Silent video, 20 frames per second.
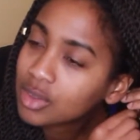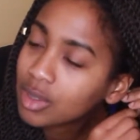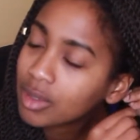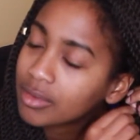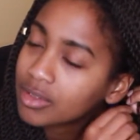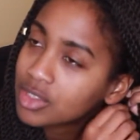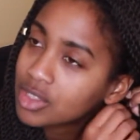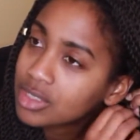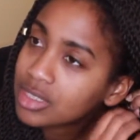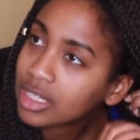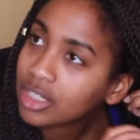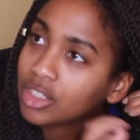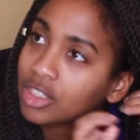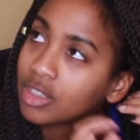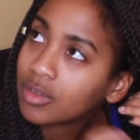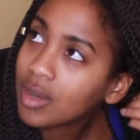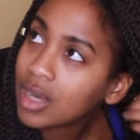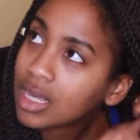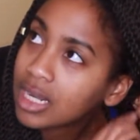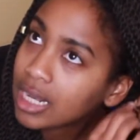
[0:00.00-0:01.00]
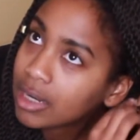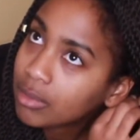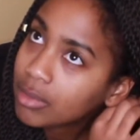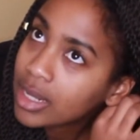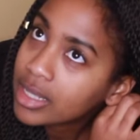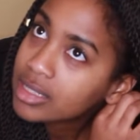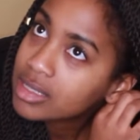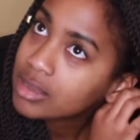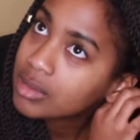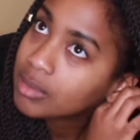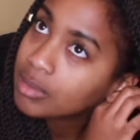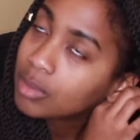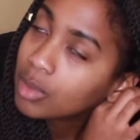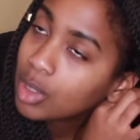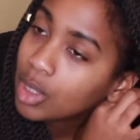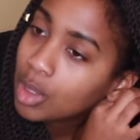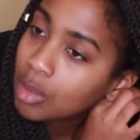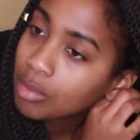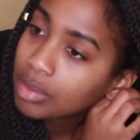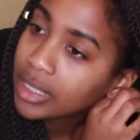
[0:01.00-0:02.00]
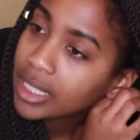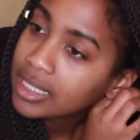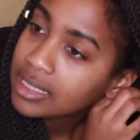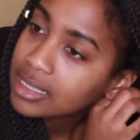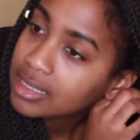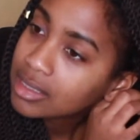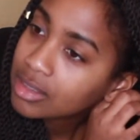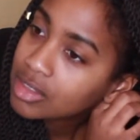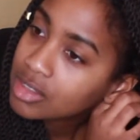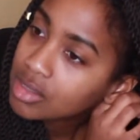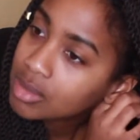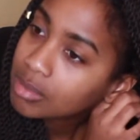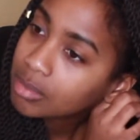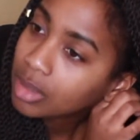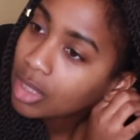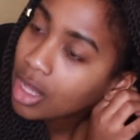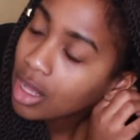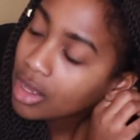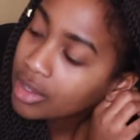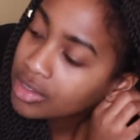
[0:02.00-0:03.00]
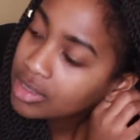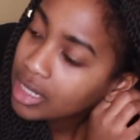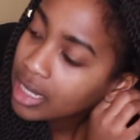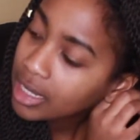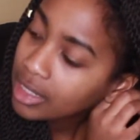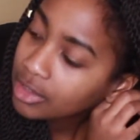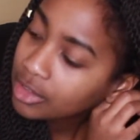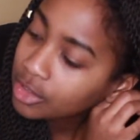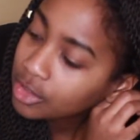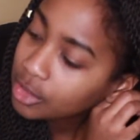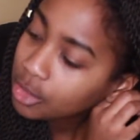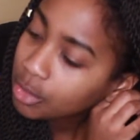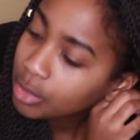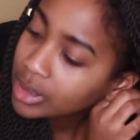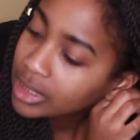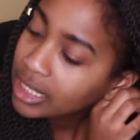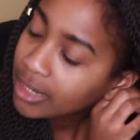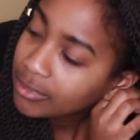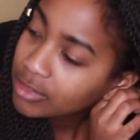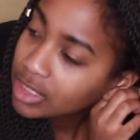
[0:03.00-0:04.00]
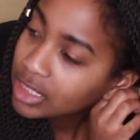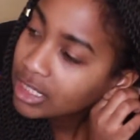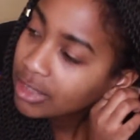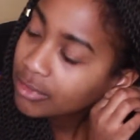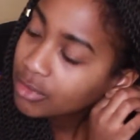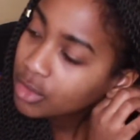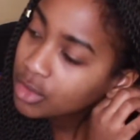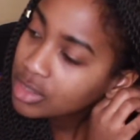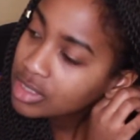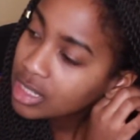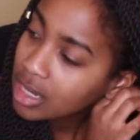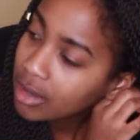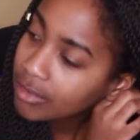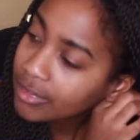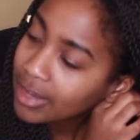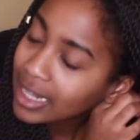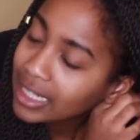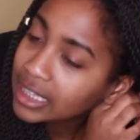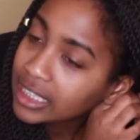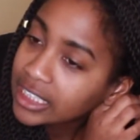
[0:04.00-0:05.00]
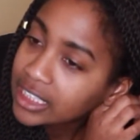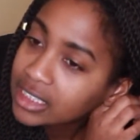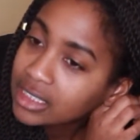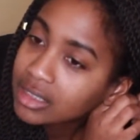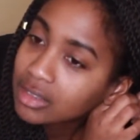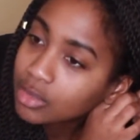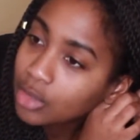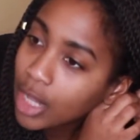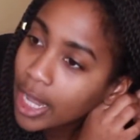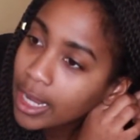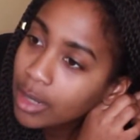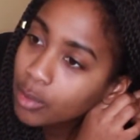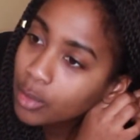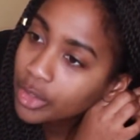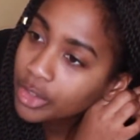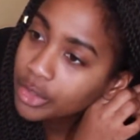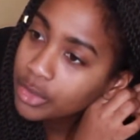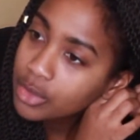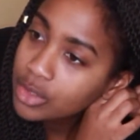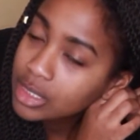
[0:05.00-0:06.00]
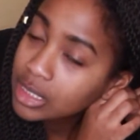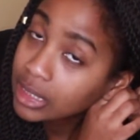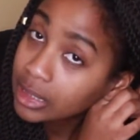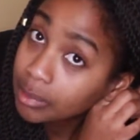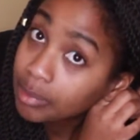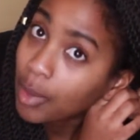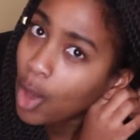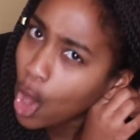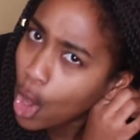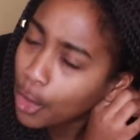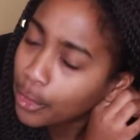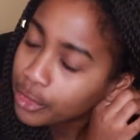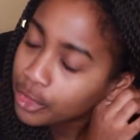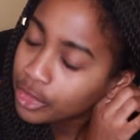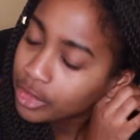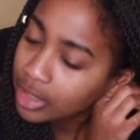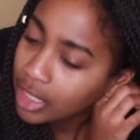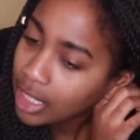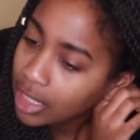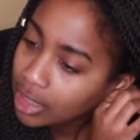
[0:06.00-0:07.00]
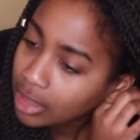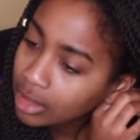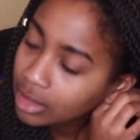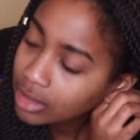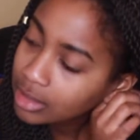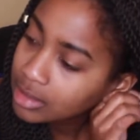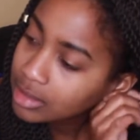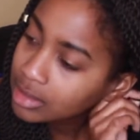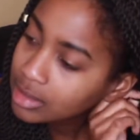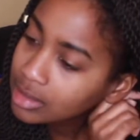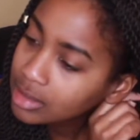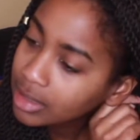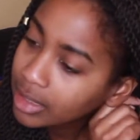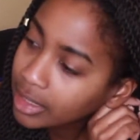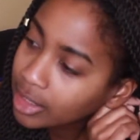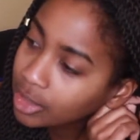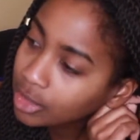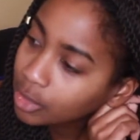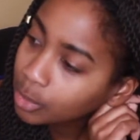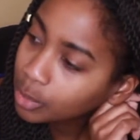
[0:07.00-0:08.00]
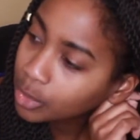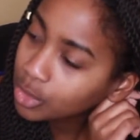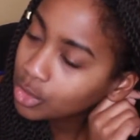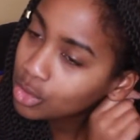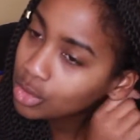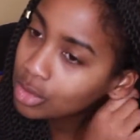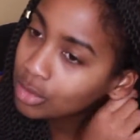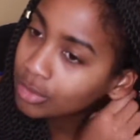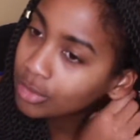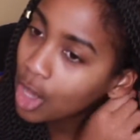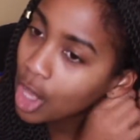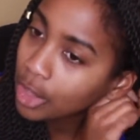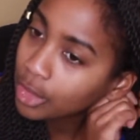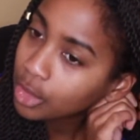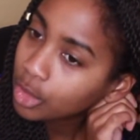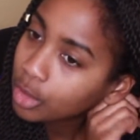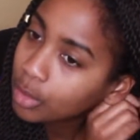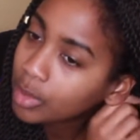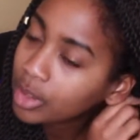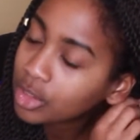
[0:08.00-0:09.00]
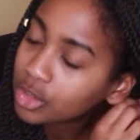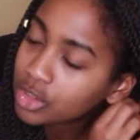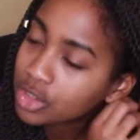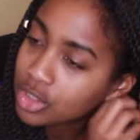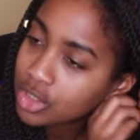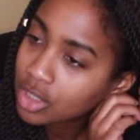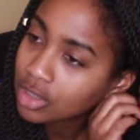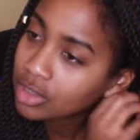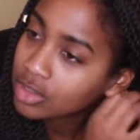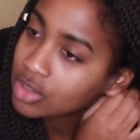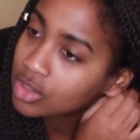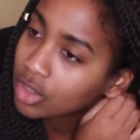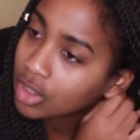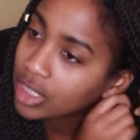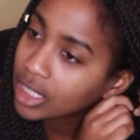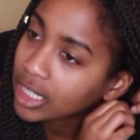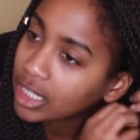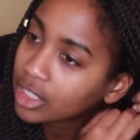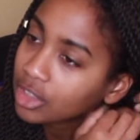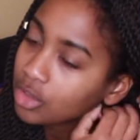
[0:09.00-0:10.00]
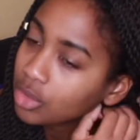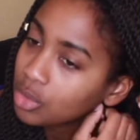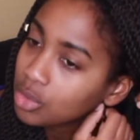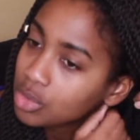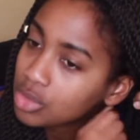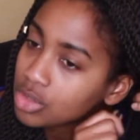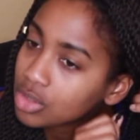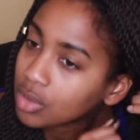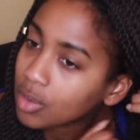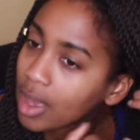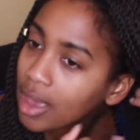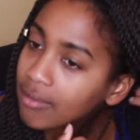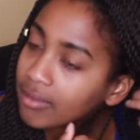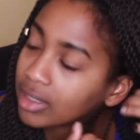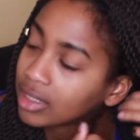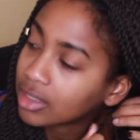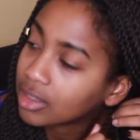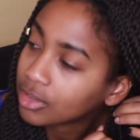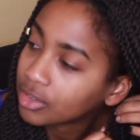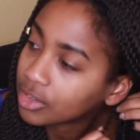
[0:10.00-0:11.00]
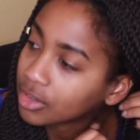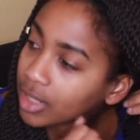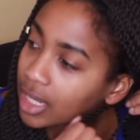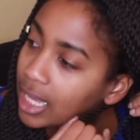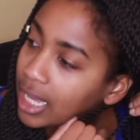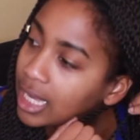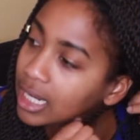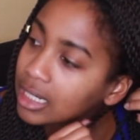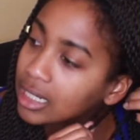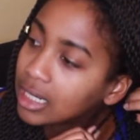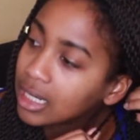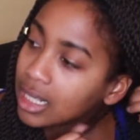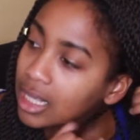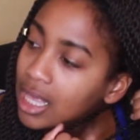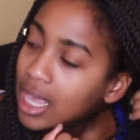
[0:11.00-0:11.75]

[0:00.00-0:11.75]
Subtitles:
So I was just you know what, I read some places on some blogs that you really have to give yourself at least a night where you sleep on your hair, because it's going to reduce the volume and you're just going to start getting used to having it on your head.